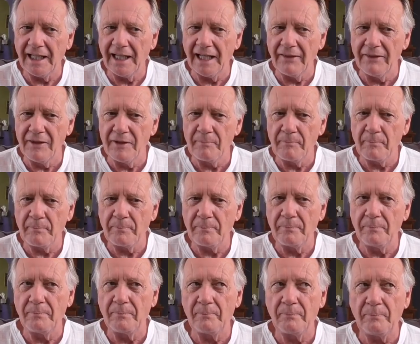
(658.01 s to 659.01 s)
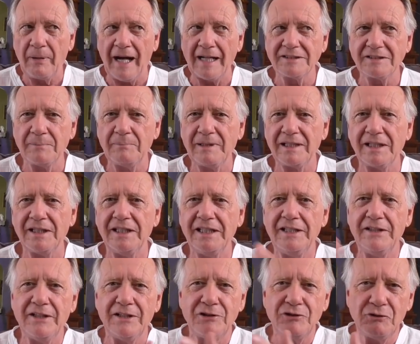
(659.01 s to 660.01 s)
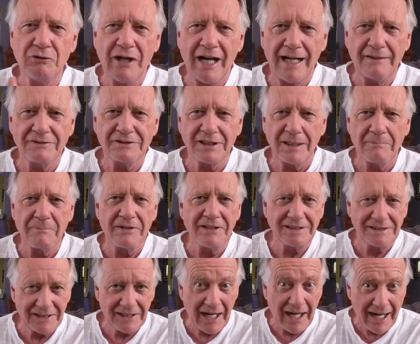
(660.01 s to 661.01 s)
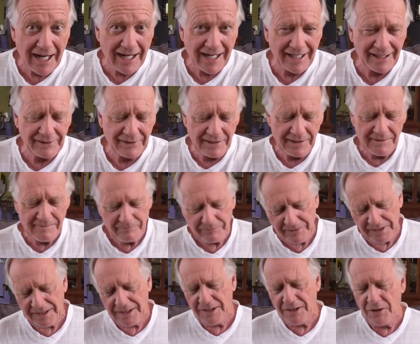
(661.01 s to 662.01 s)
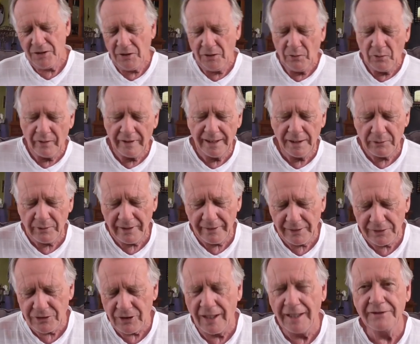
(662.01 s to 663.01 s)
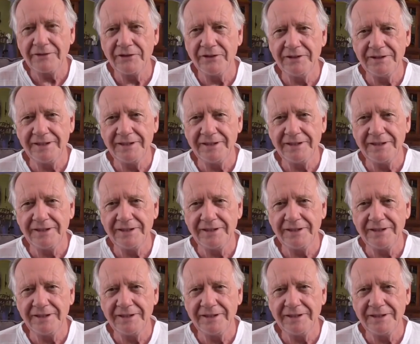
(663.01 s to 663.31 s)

and the possibility that you have something to hide. Well, anyway, they're trying to